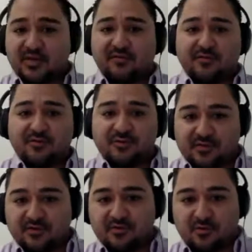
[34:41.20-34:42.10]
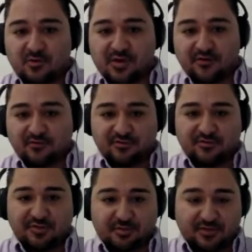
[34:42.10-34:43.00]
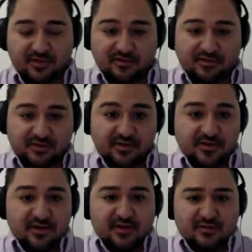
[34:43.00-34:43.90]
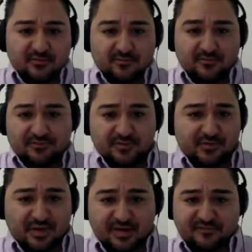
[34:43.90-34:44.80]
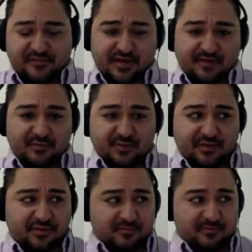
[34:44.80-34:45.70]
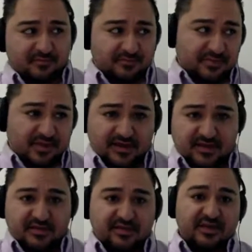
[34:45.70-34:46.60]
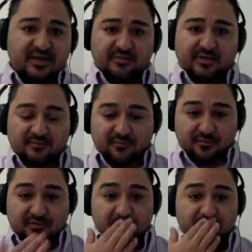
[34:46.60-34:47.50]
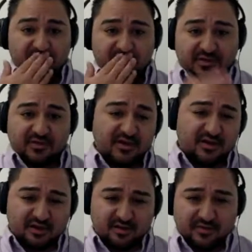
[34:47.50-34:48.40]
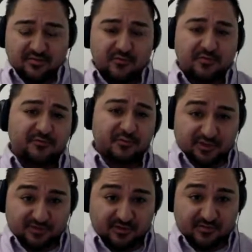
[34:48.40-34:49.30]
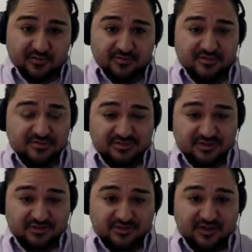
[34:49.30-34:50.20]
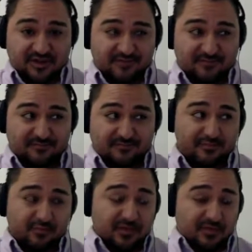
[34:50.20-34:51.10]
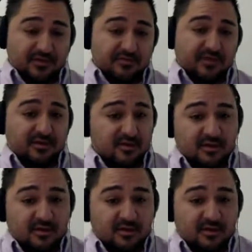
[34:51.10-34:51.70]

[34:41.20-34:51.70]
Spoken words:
ever truly go away. There's just some things that, an F5 with 90 gigabit throughput, for example, just can't really be beat.